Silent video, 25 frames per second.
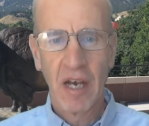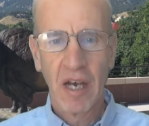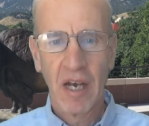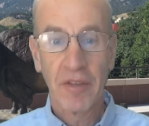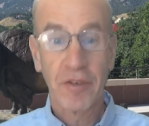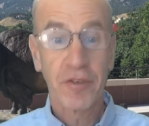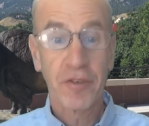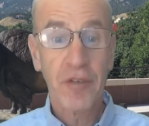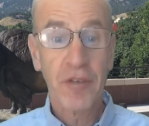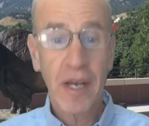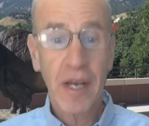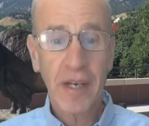
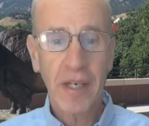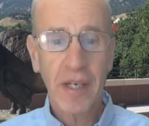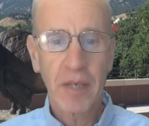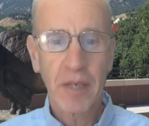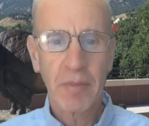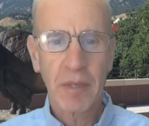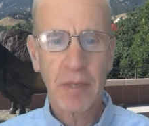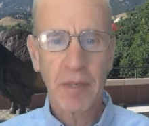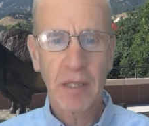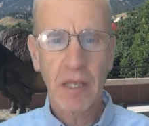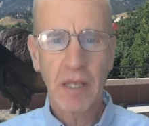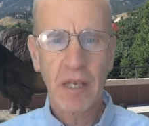There's not going
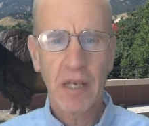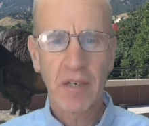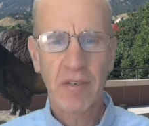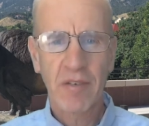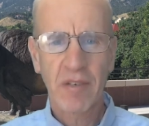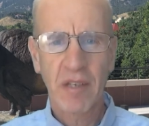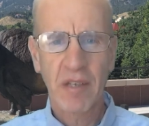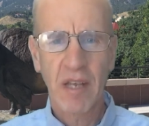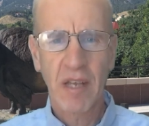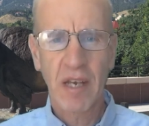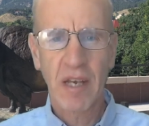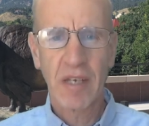to be a lot of
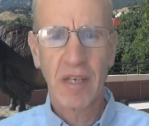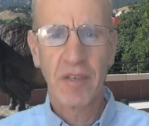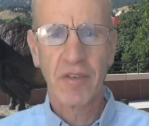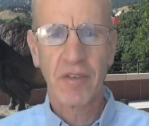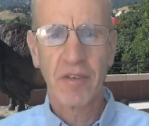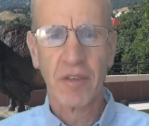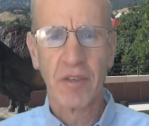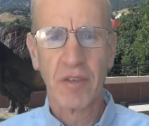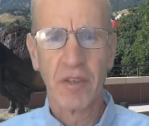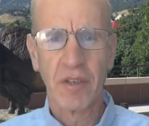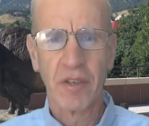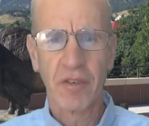slides
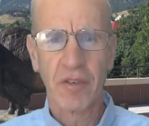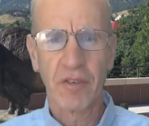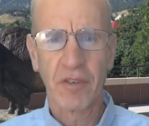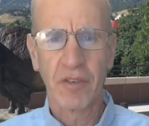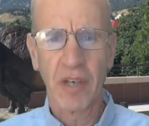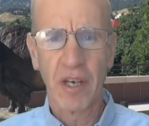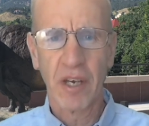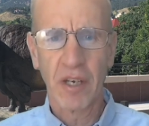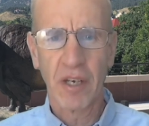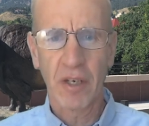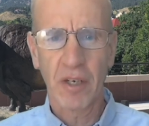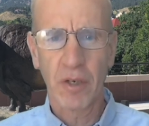in this
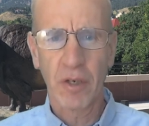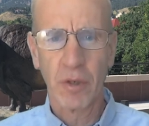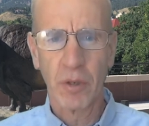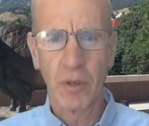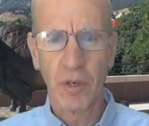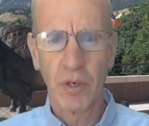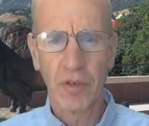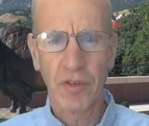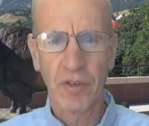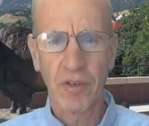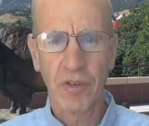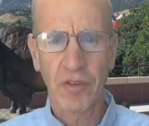
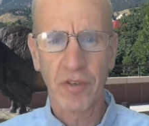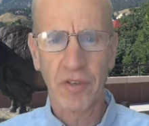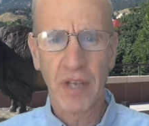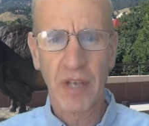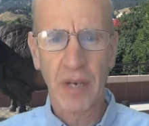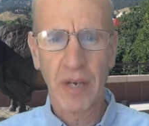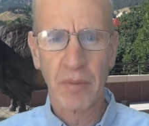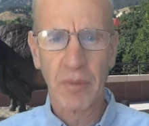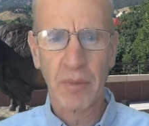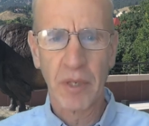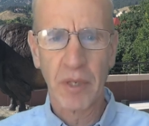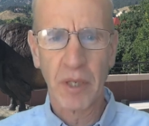course. It's
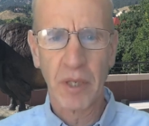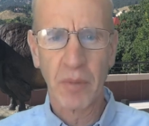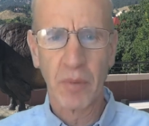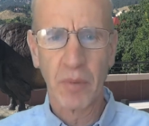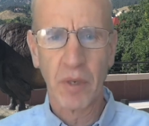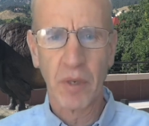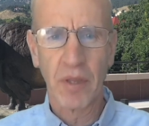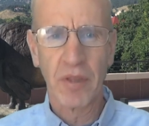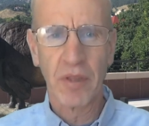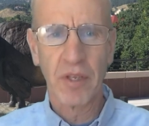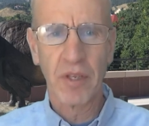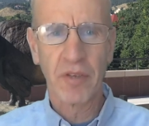not really
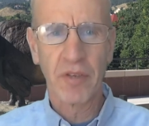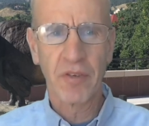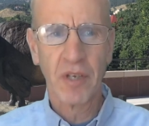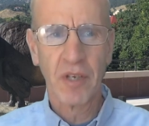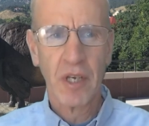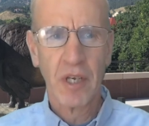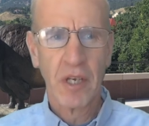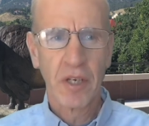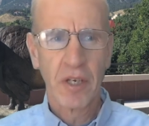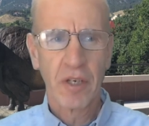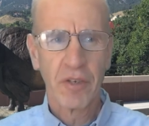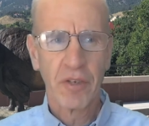one that's
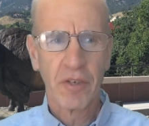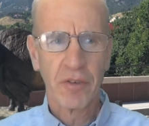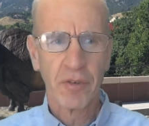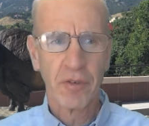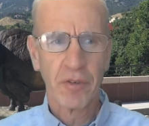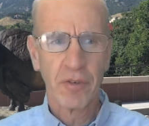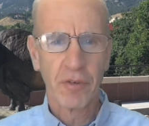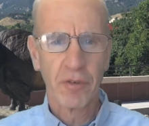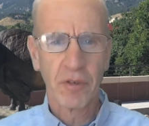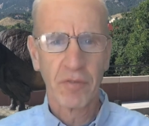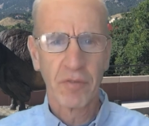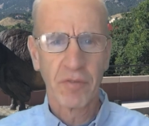
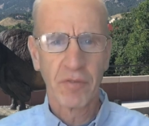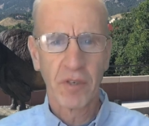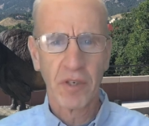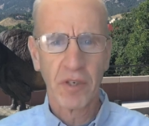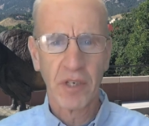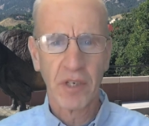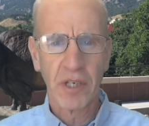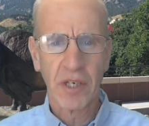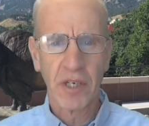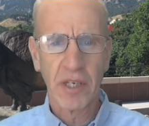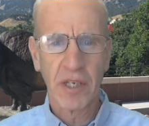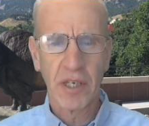conducive to
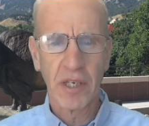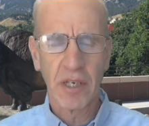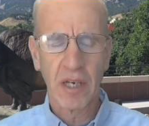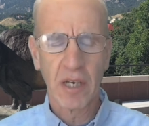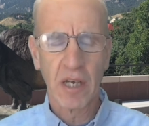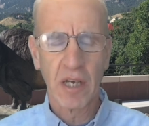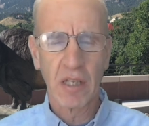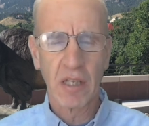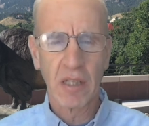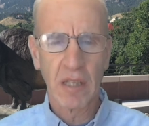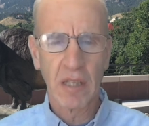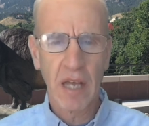needing
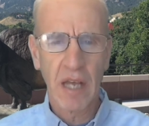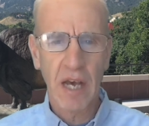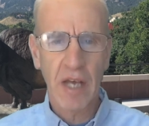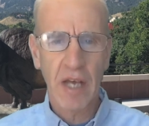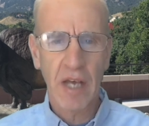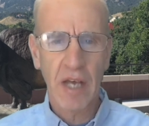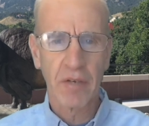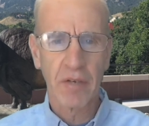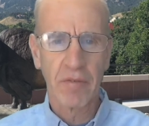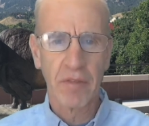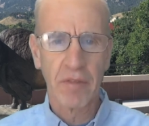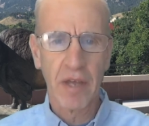a
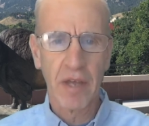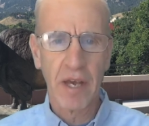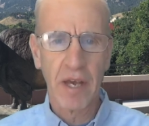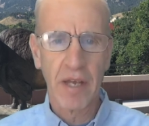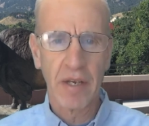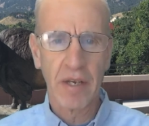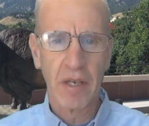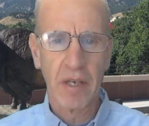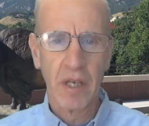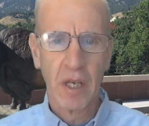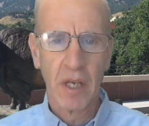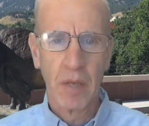lot of
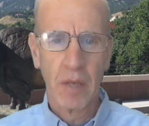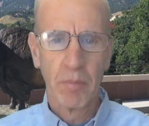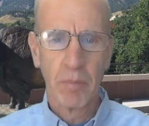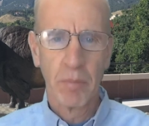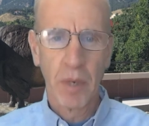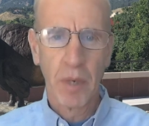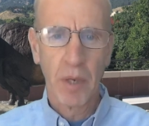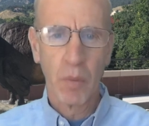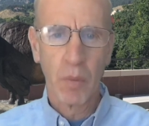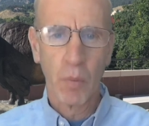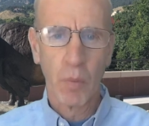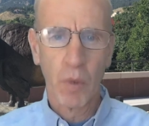that.
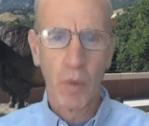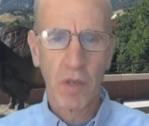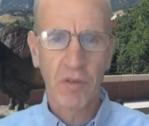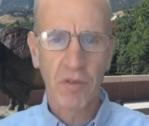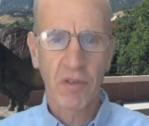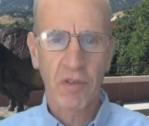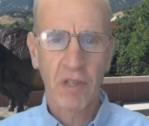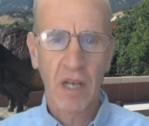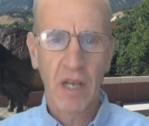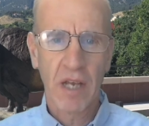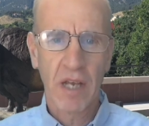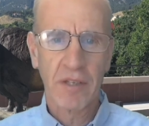But one
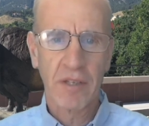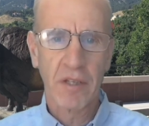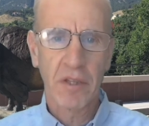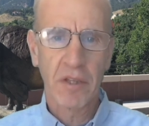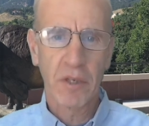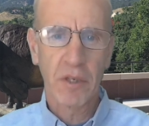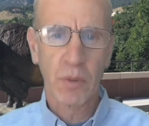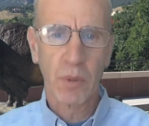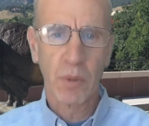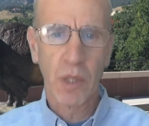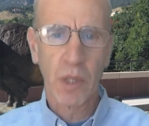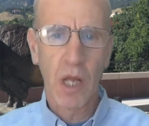slide that
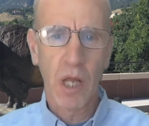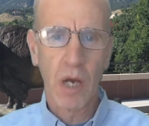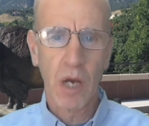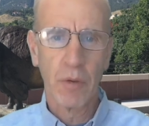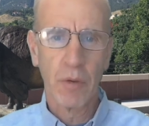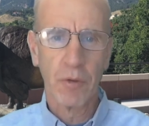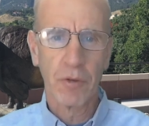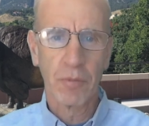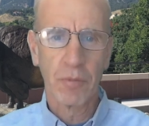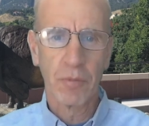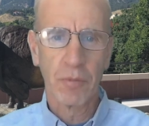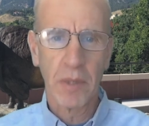there will
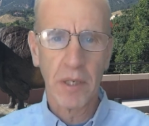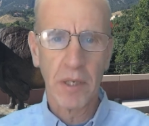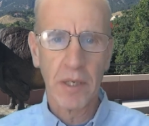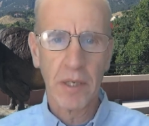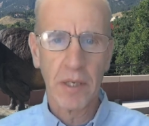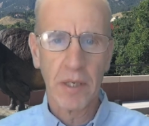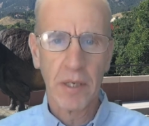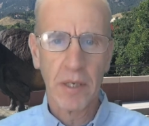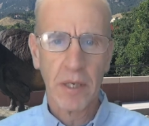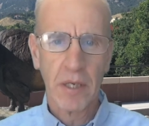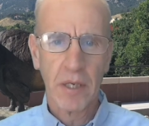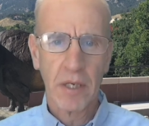always
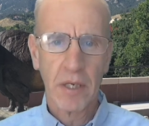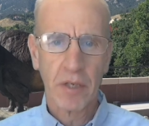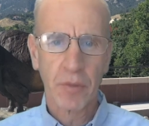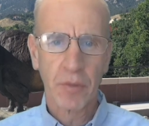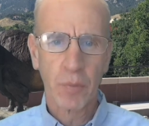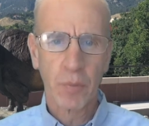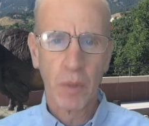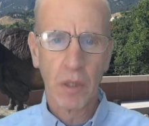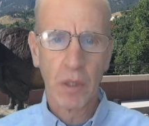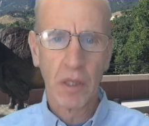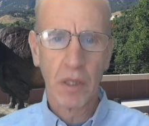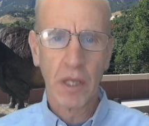be is
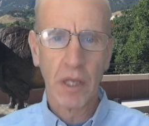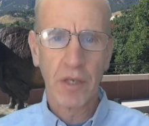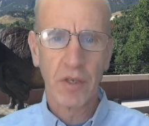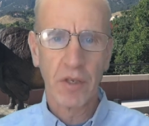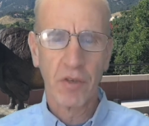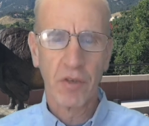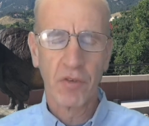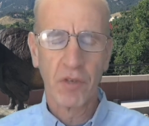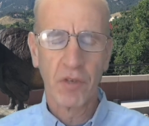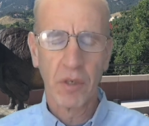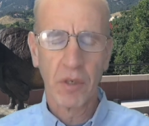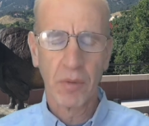one like
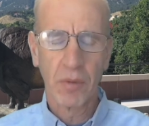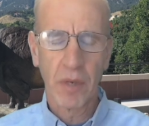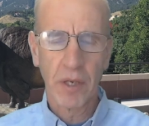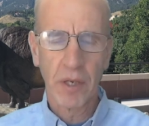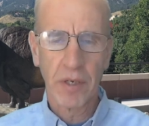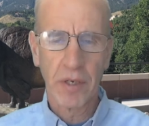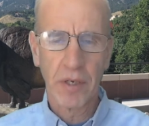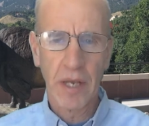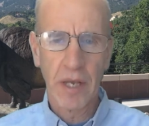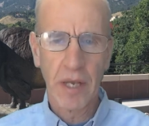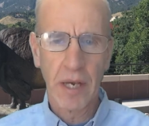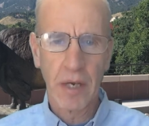you see
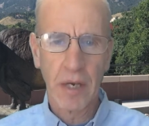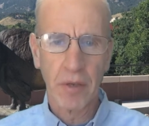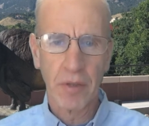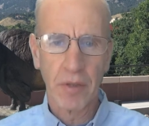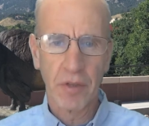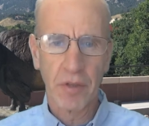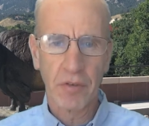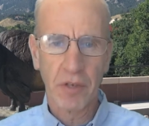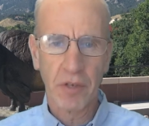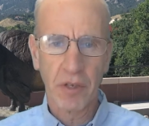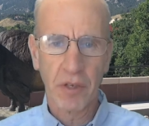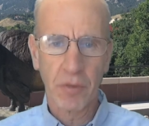right now
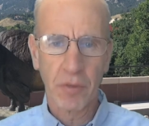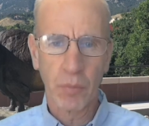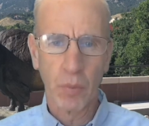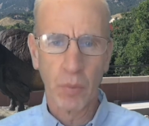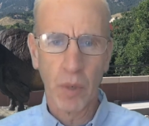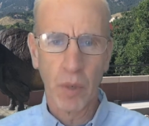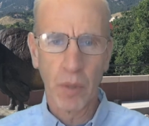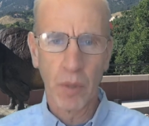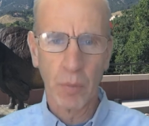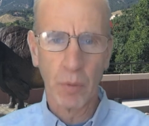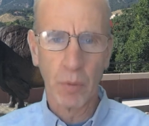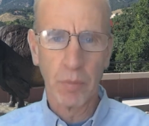that says
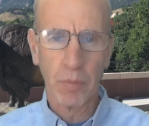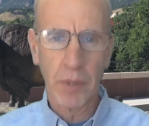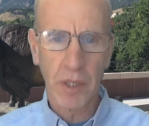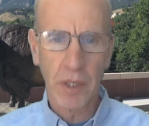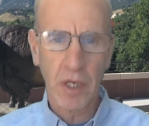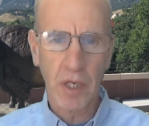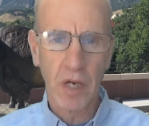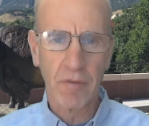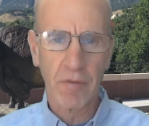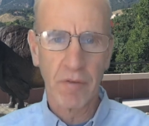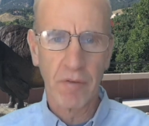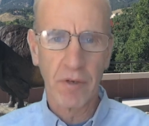what will be
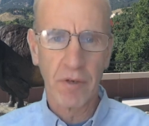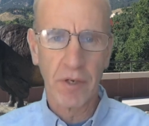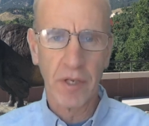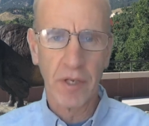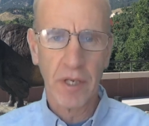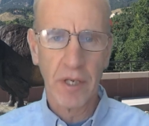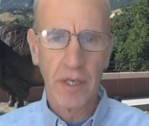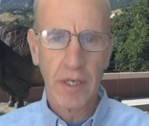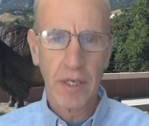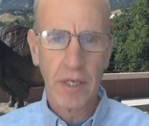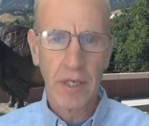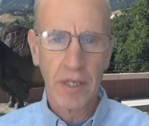covered
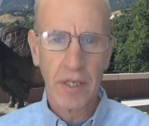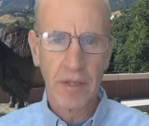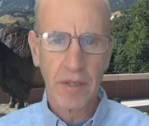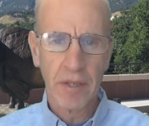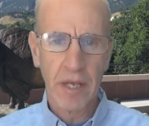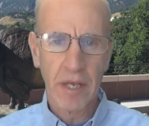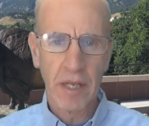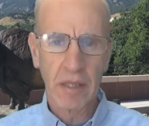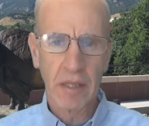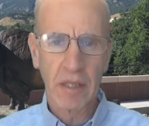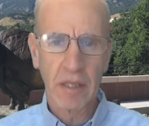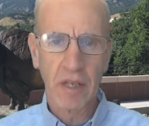in
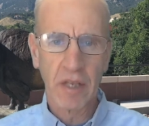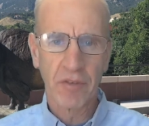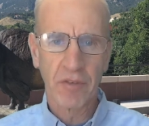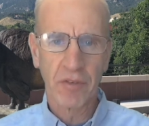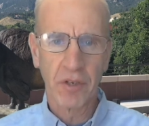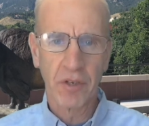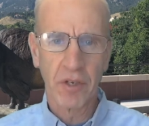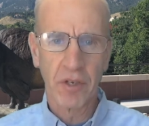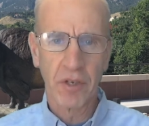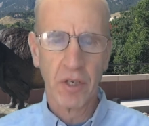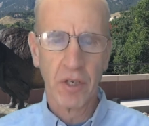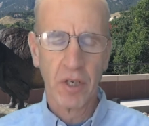that
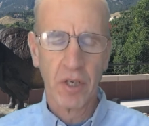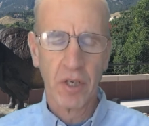lesson.